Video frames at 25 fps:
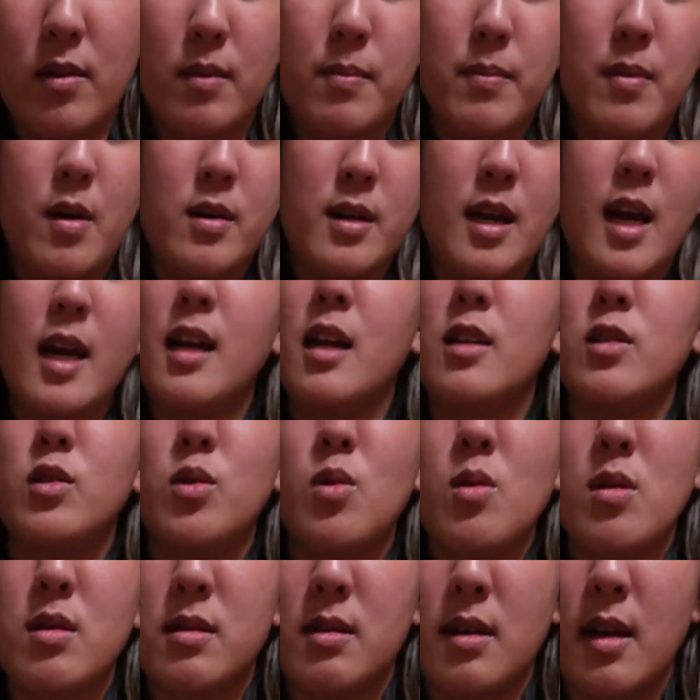the box. I got
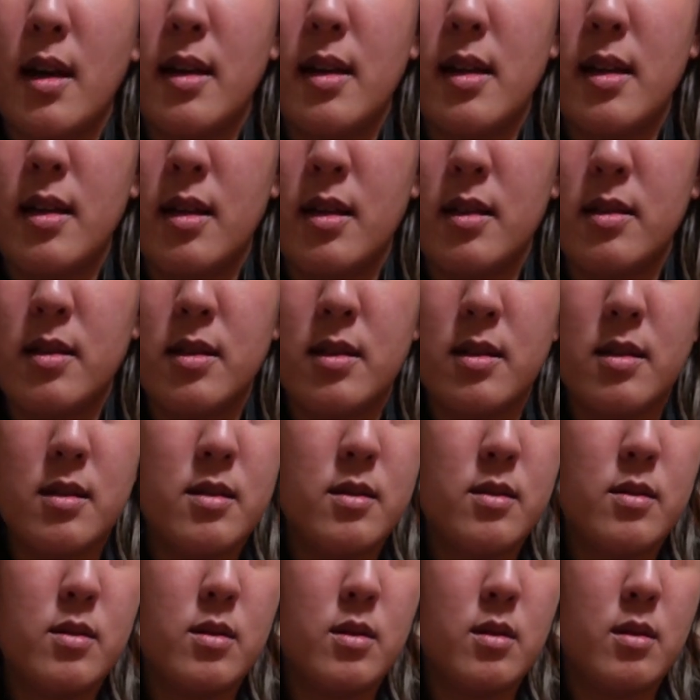too excited because this
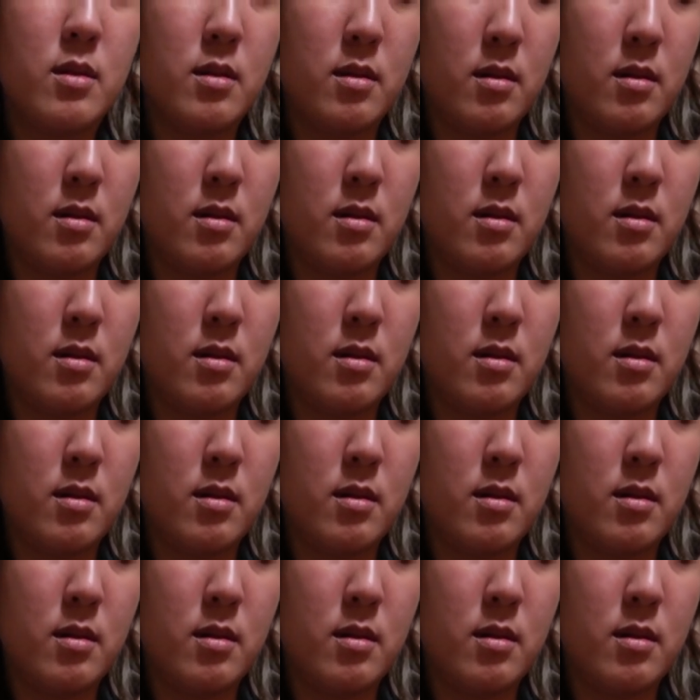is